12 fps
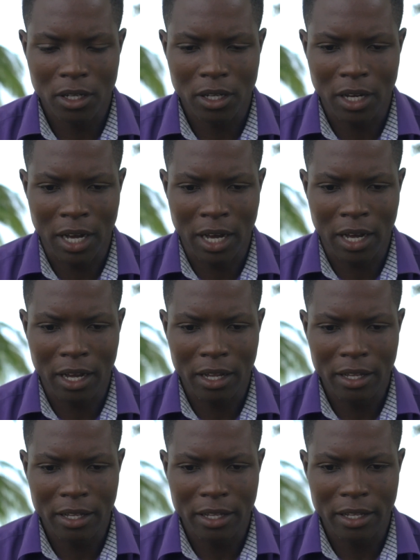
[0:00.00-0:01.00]
uh,
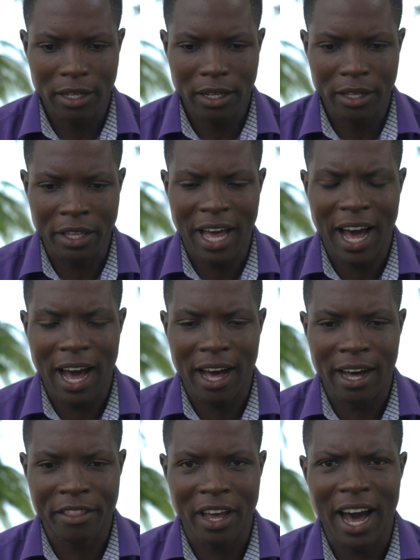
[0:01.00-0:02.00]
the
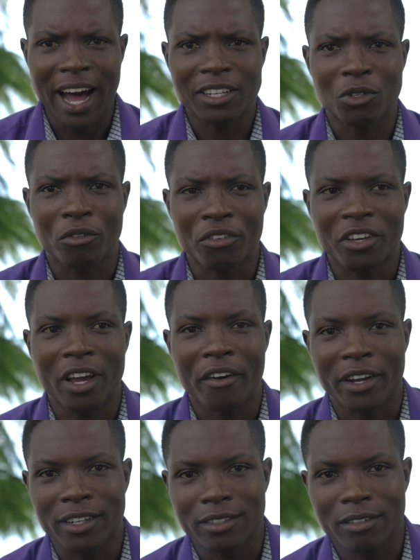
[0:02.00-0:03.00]
uh, the art of
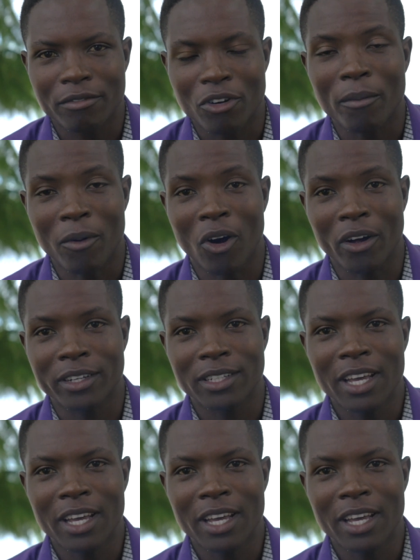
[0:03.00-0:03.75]
hearing, from God,